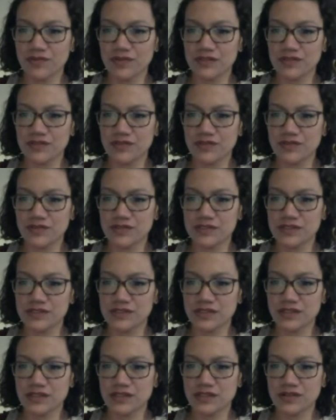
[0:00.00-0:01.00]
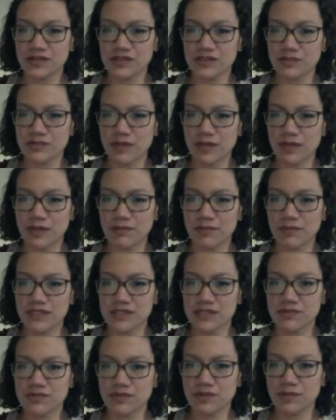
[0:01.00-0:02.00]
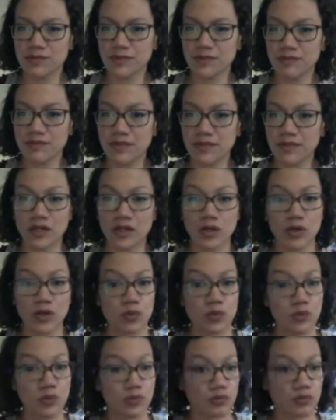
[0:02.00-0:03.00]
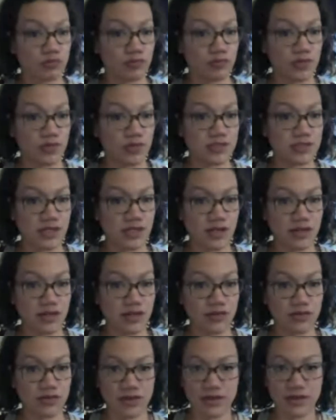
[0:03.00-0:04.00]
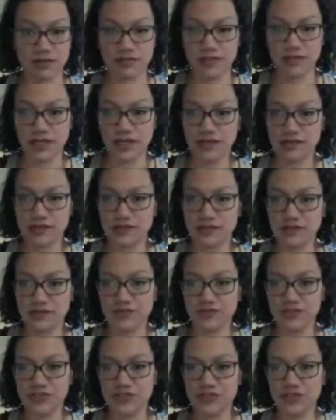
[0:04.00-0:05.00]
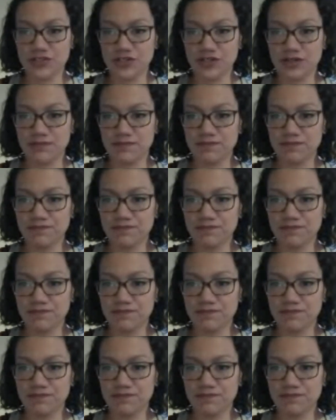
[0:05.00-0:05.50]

The difference is that there is white mixed with pigment. Ooh, that's another thing. Yes, for sure.